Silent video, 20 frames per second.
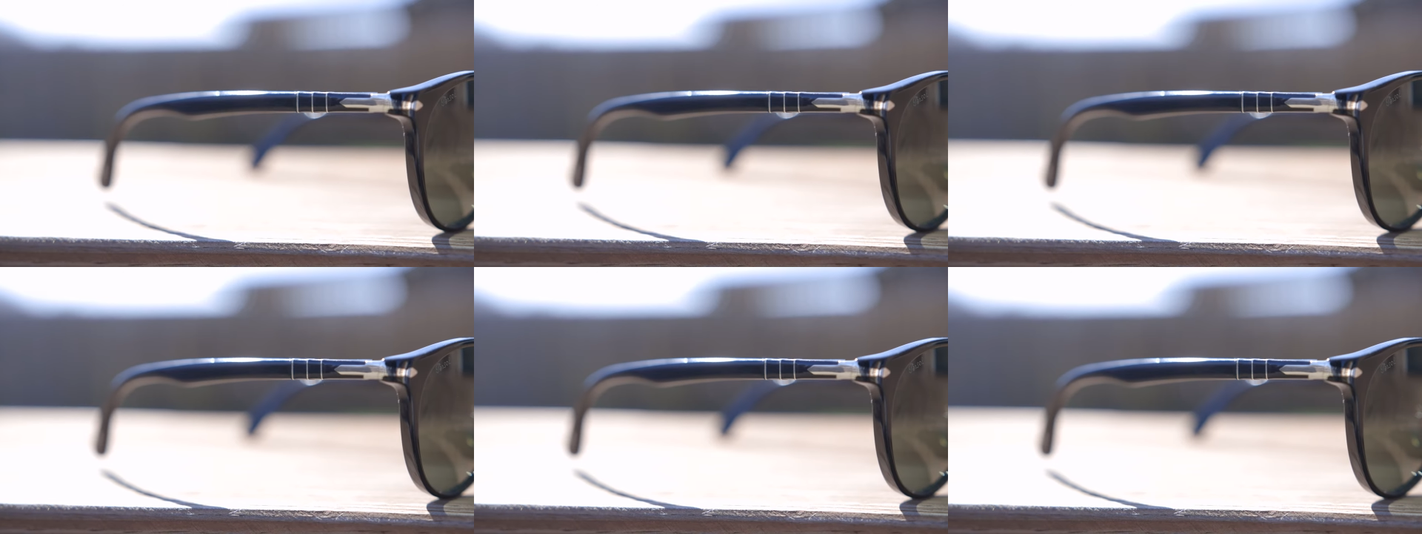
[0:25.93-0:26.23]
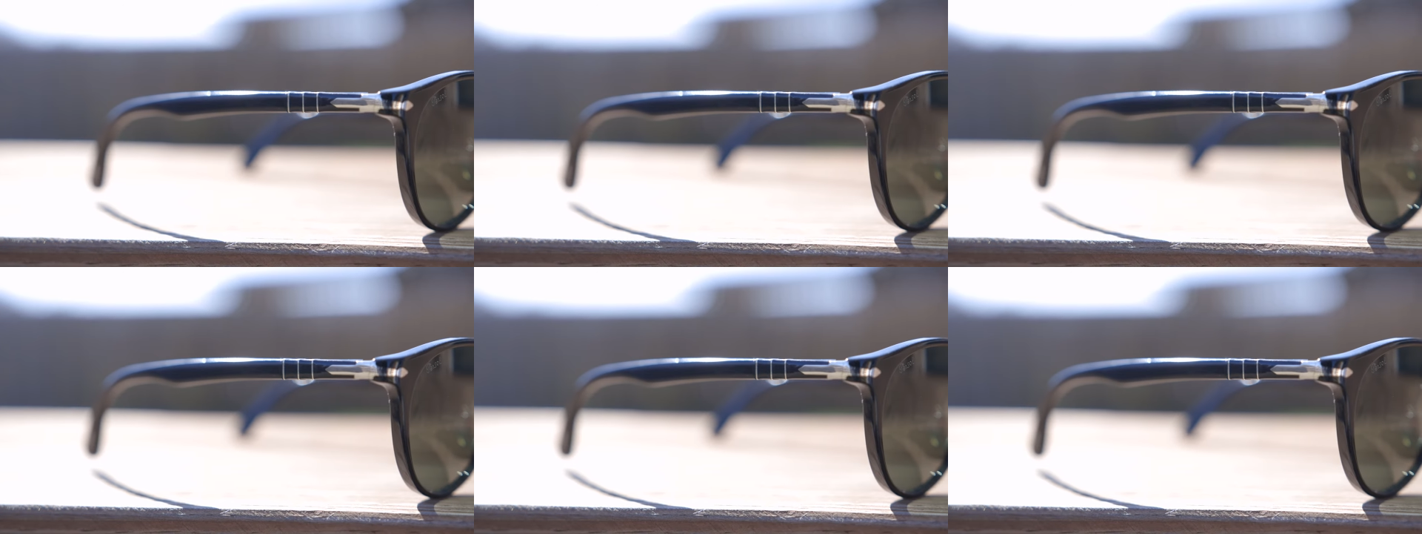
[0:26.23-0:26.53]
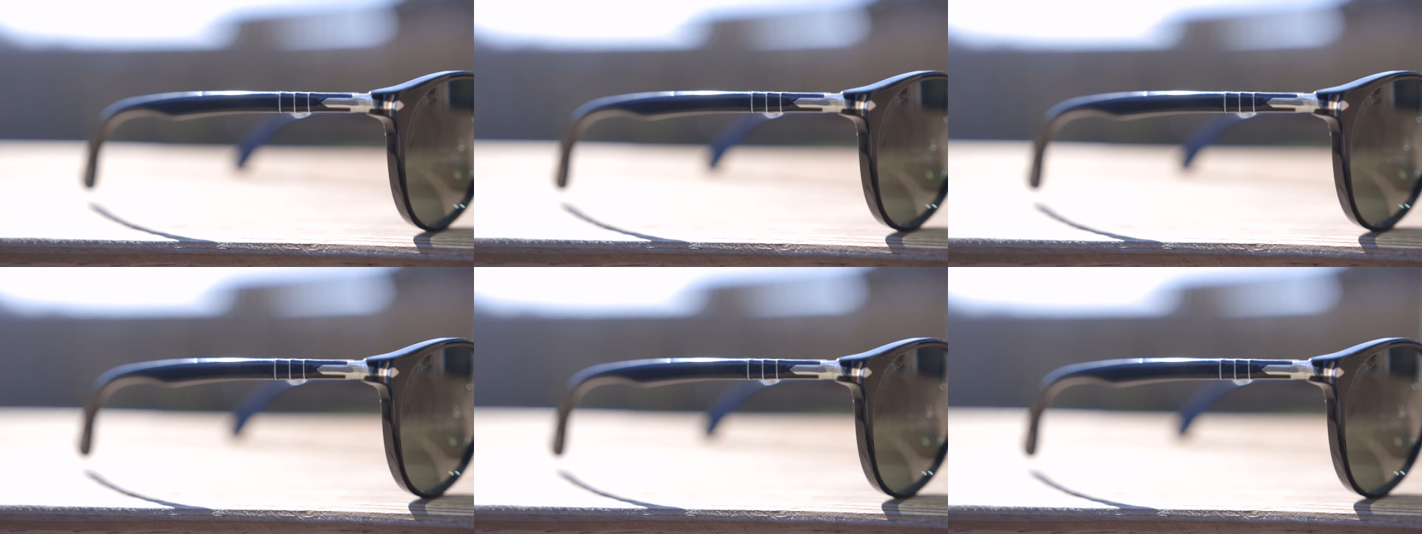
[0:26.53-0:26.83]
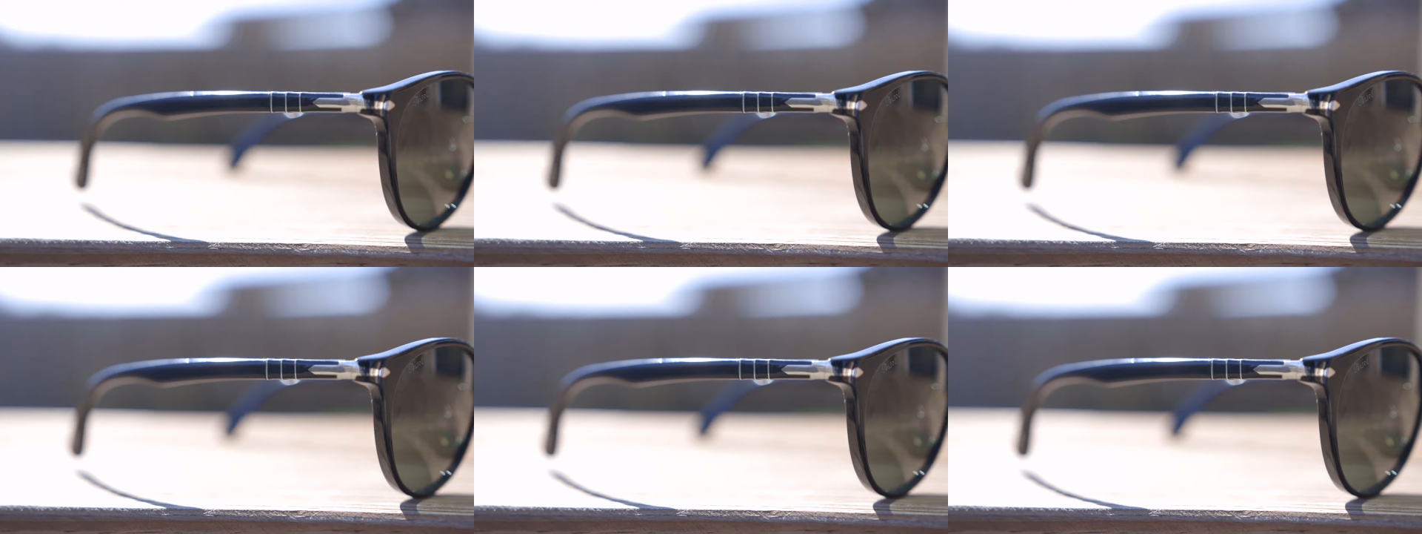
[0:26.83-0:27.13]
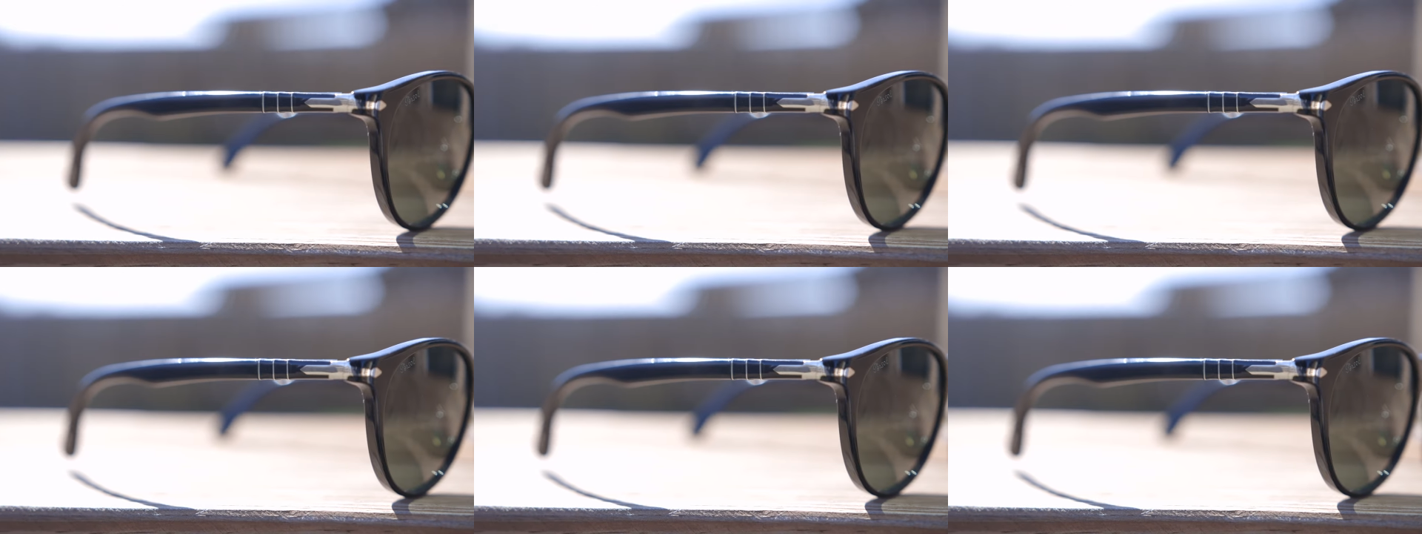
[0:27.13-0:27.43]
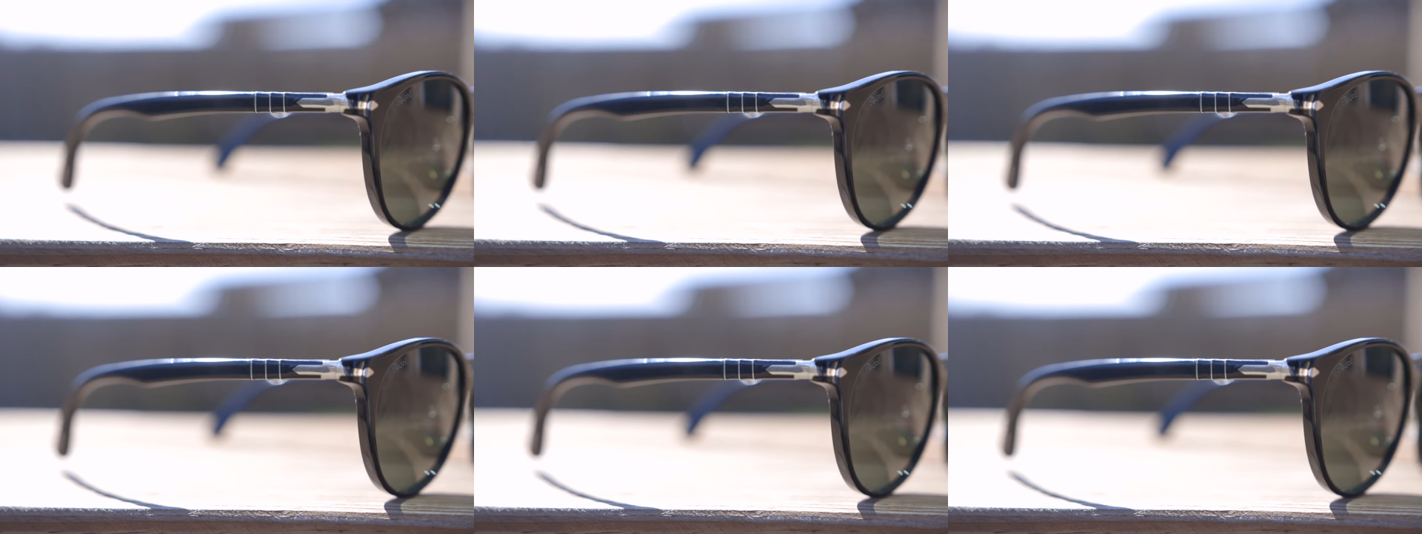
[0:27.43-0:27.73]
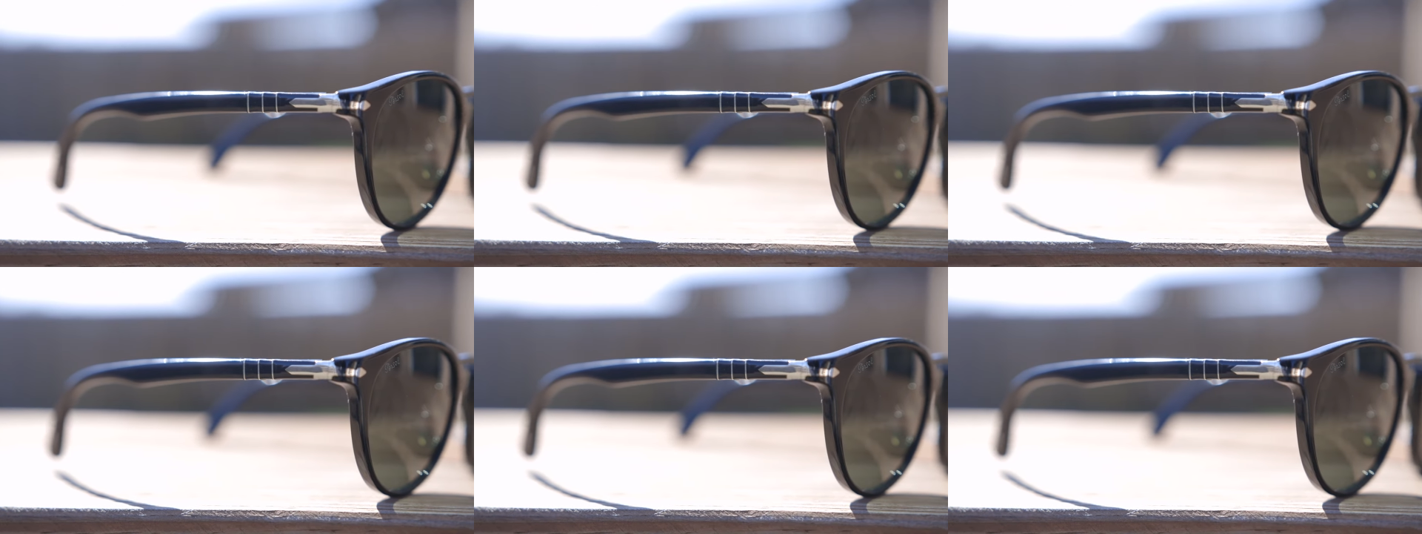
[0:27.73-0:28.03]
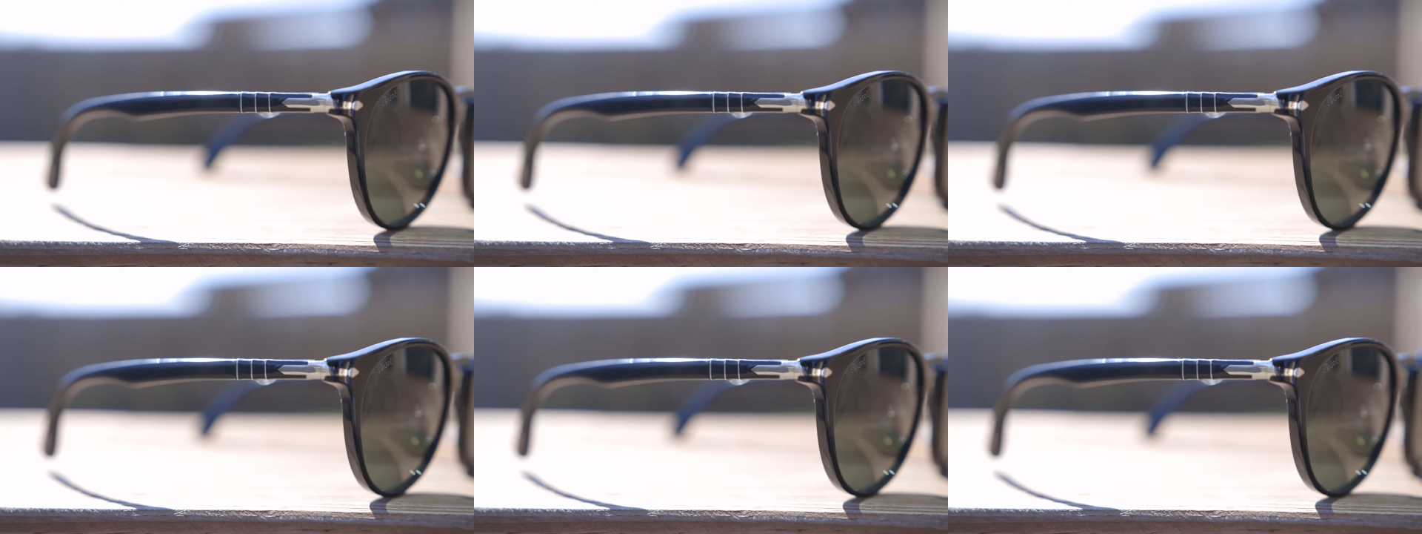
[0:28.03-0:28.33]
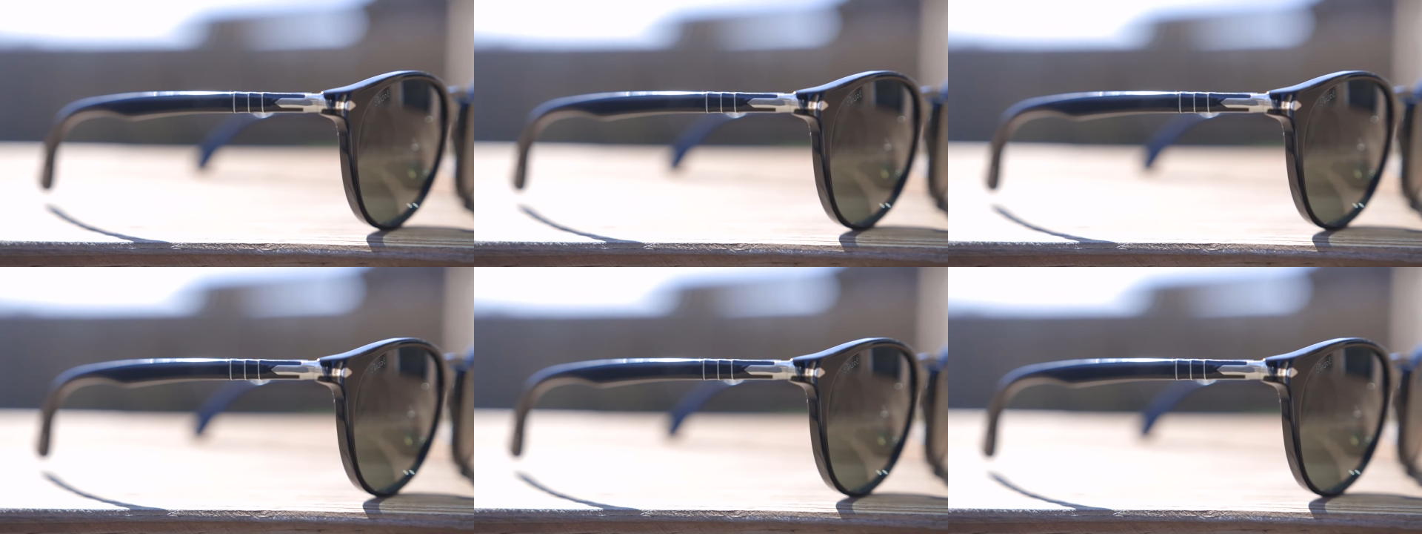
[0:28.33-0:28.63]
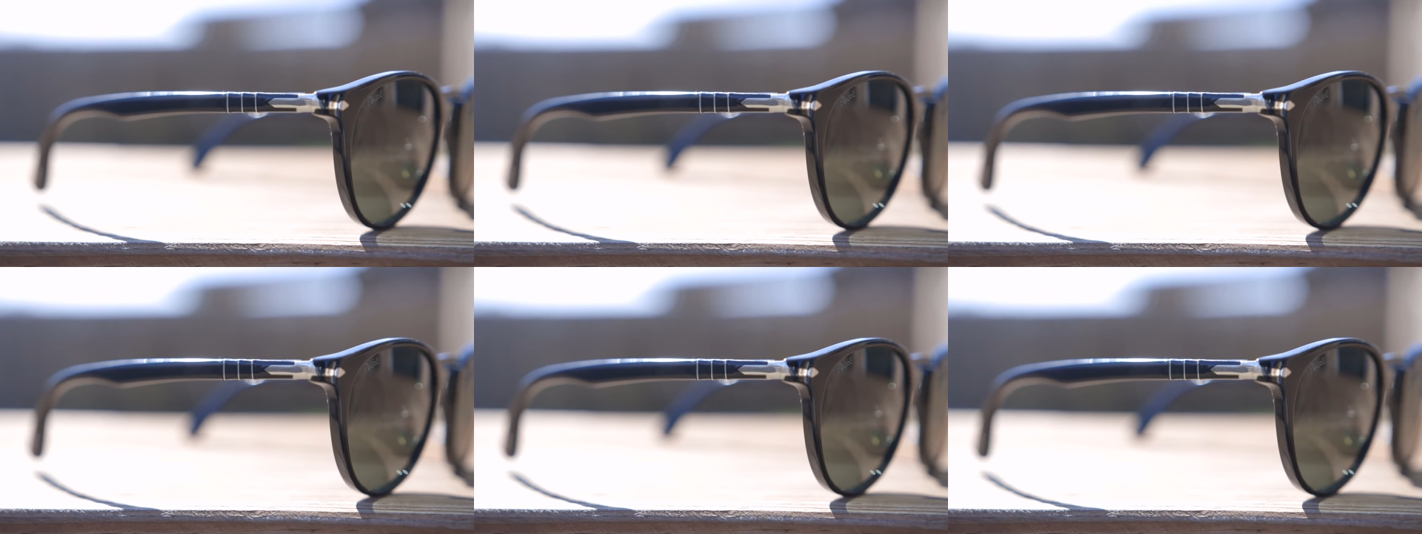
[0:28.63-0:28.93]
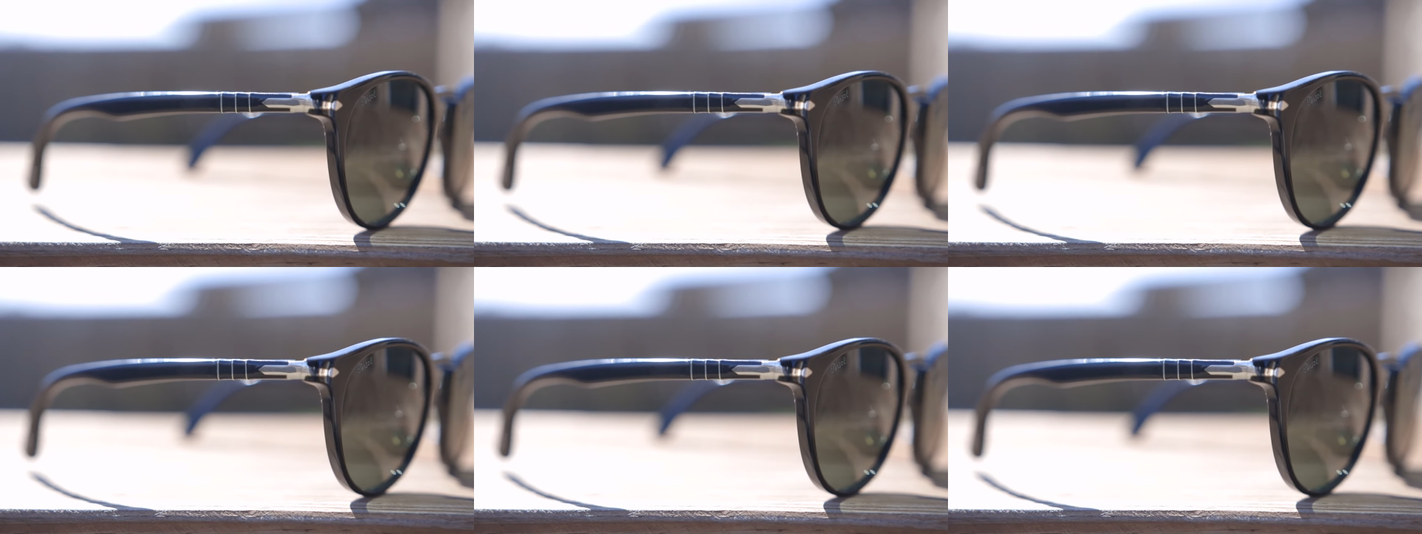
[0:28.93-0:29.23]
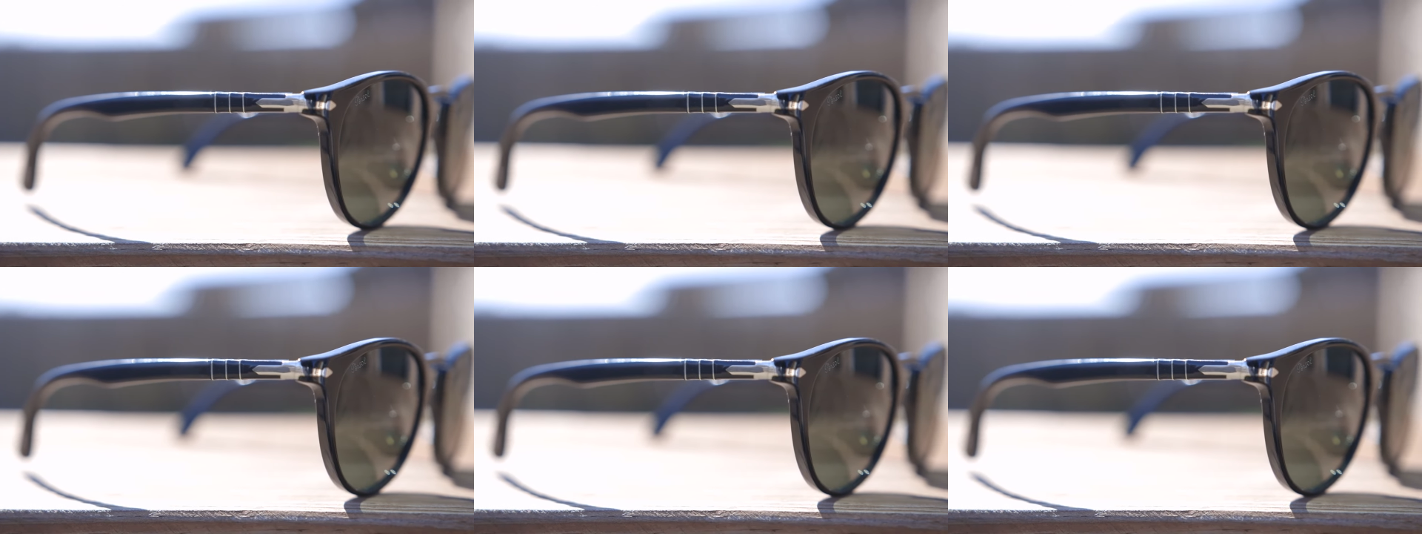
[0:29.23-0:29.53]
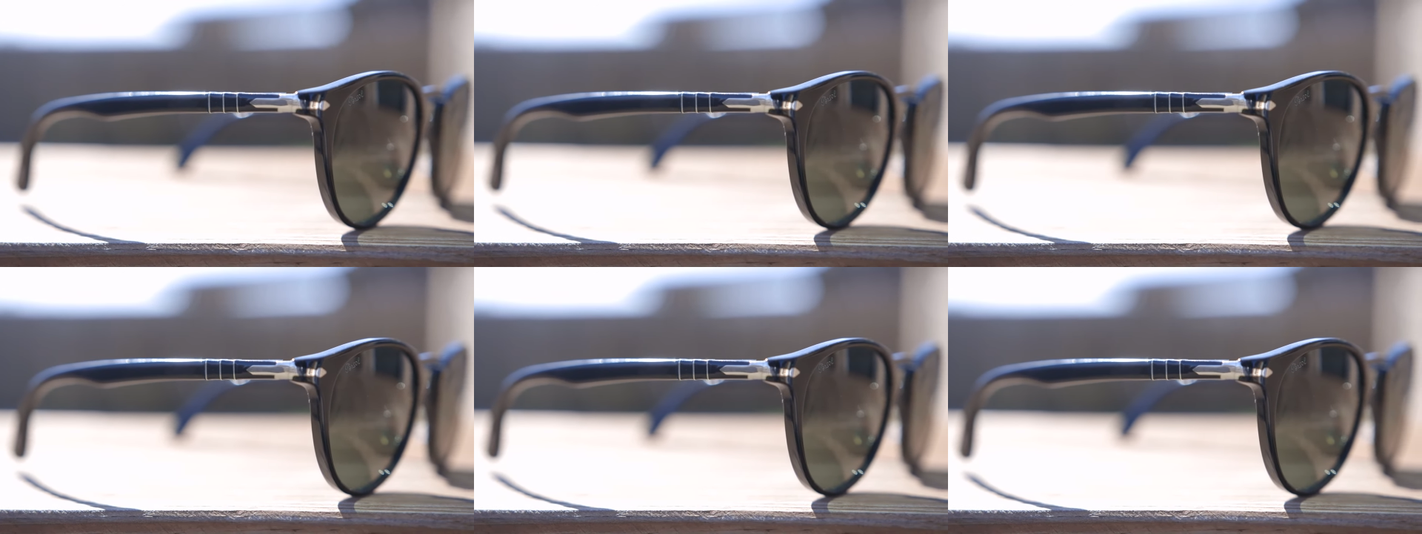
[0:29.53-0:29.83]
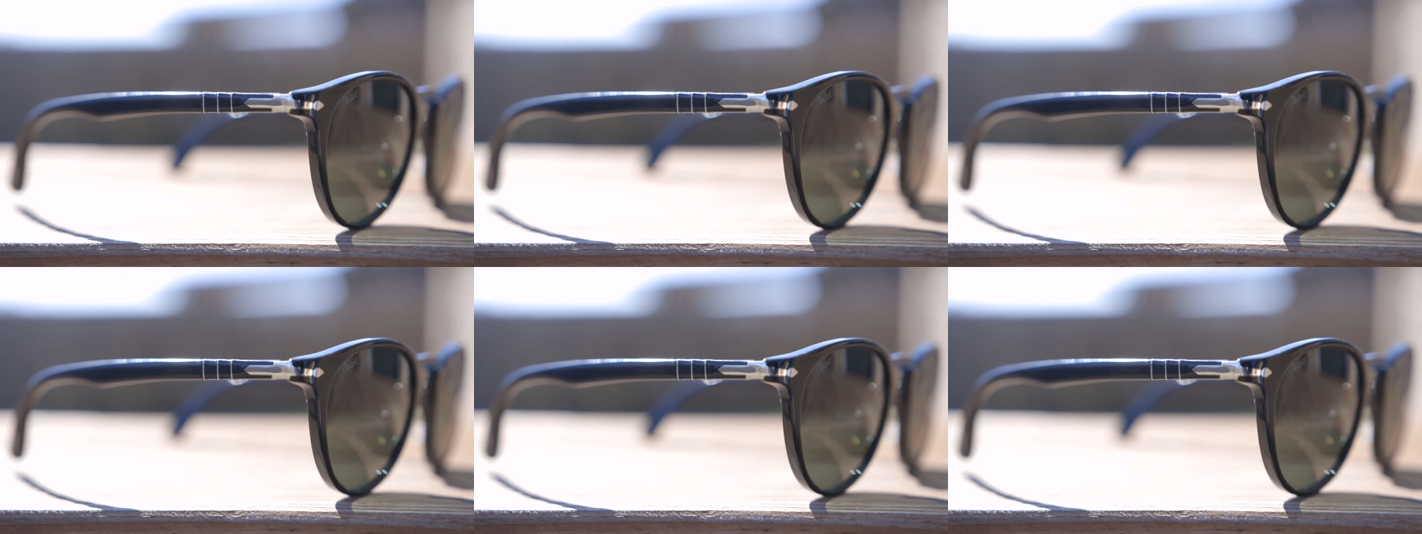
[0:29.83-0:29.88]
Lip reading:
Nobody's mouth can be seen.